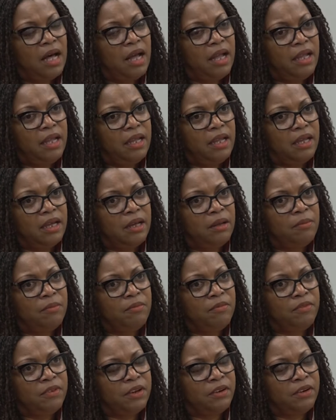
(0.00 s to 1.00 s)
I am
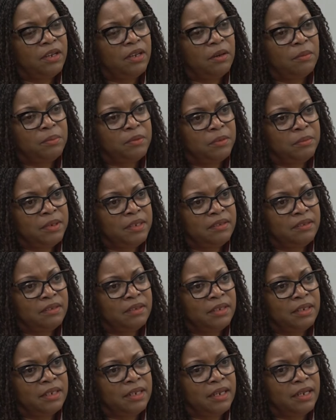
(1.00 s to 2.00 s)
very
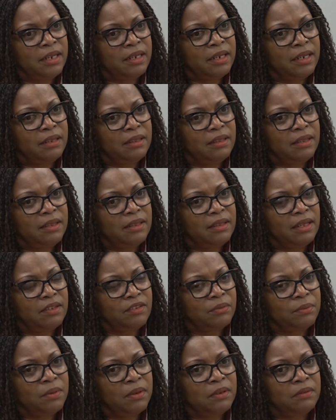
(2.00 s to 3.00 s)
optimistic, and I think
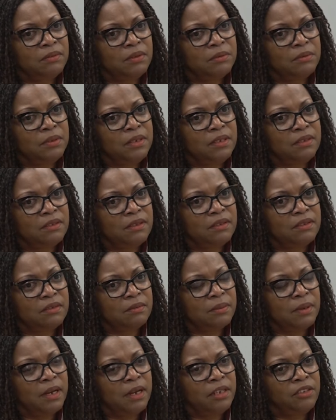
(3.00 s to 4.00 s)
that's one of the
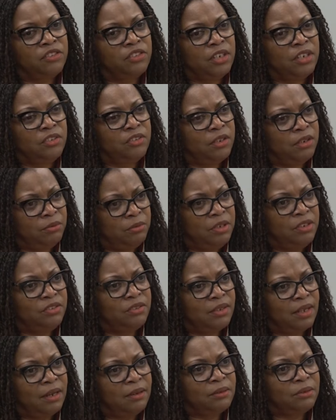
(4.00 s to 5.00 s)
reasons why JJ
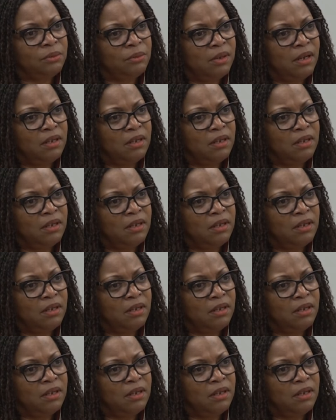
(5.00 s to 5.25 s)
reached out to